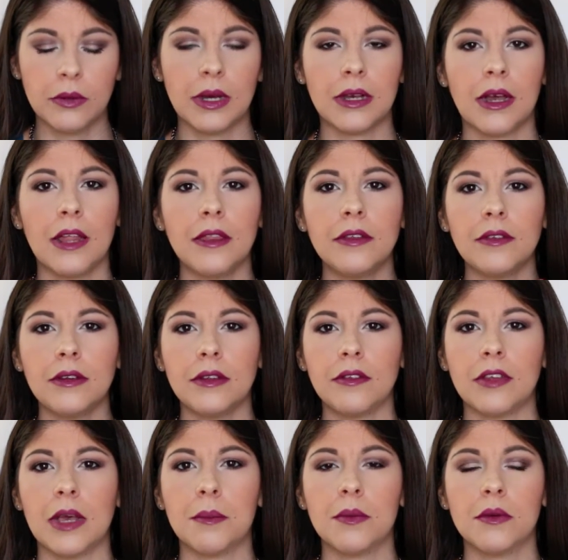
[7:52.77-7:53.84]
I got this in a
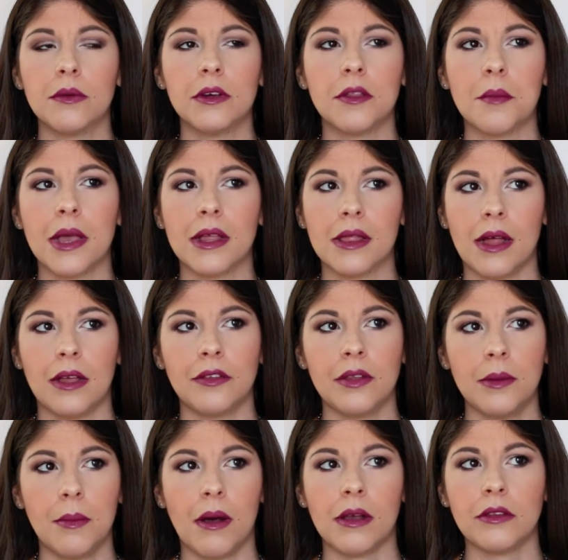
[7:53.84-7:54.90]
sample with my
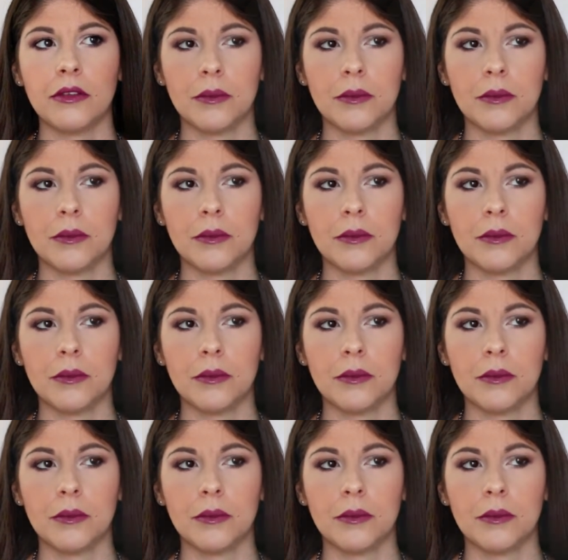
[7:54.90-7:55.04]
Glossy Box